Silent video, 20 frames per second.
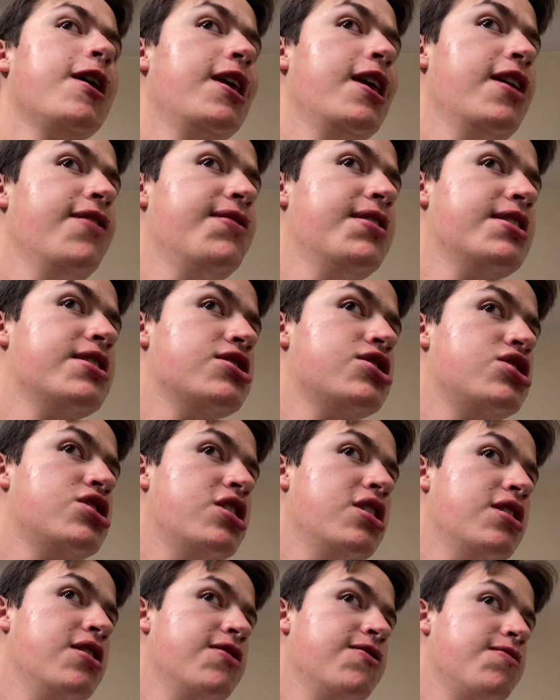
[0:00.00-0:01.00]
even
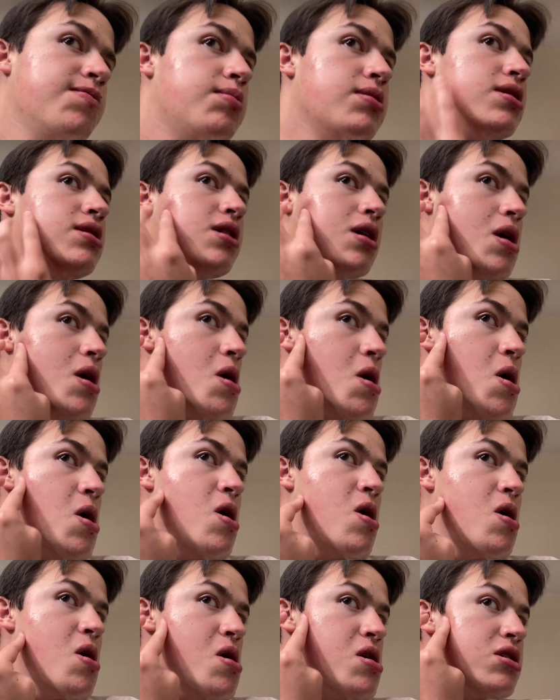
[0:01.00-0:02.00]
shave, but
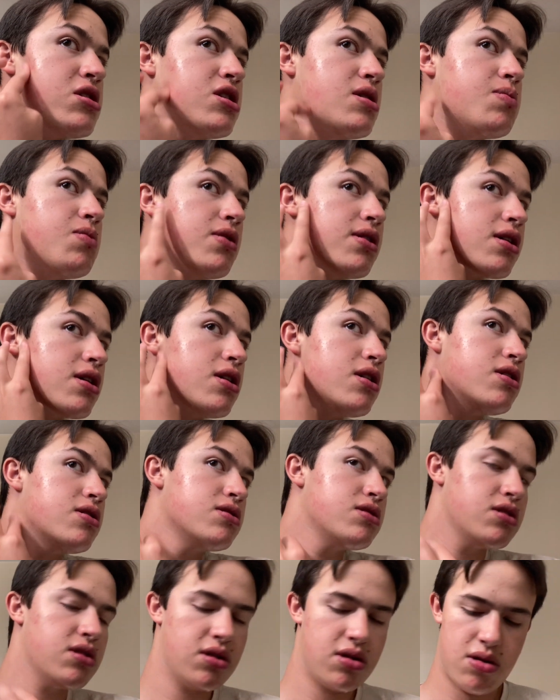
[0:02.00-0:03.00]
somewhat
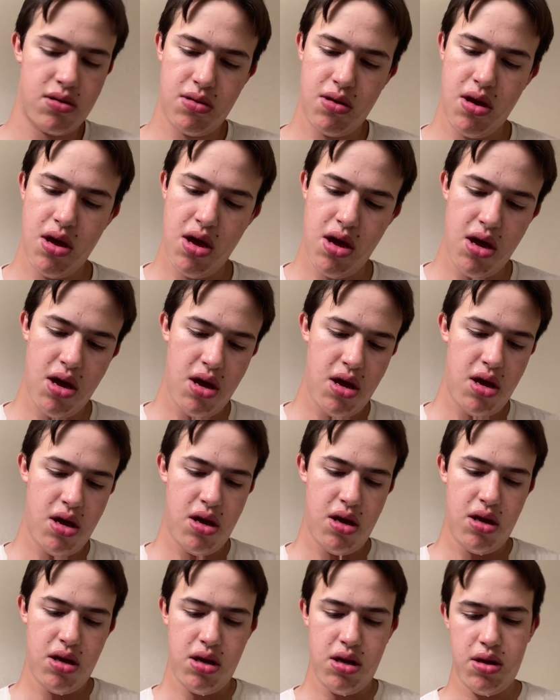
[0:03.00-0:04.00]
close, you know.
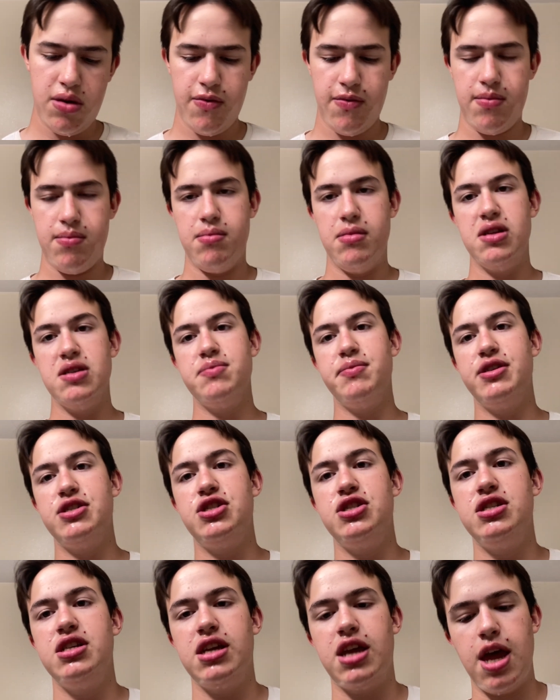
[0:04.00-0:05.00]
As much
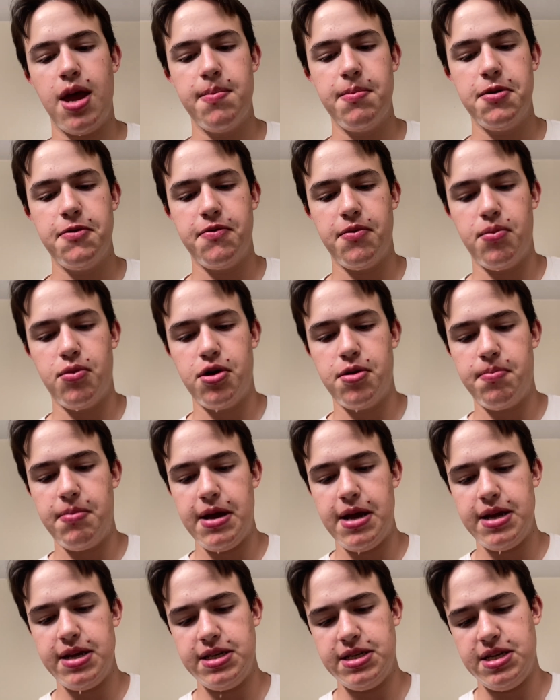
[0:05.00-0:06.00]
as it can be from one
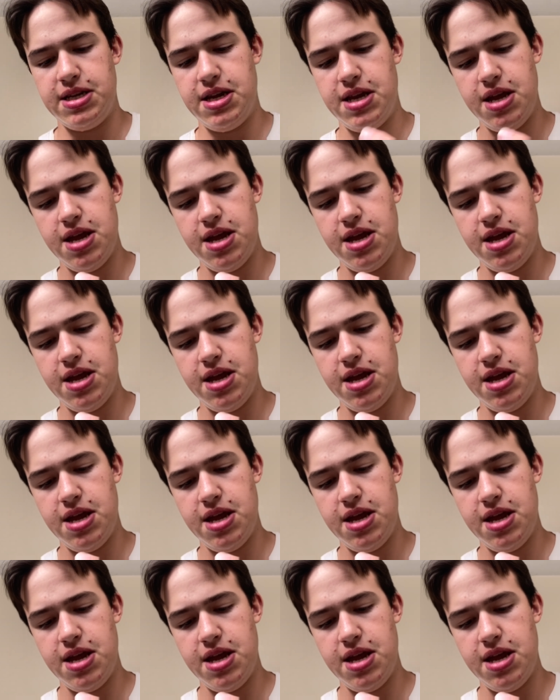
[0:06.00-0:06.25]
pass.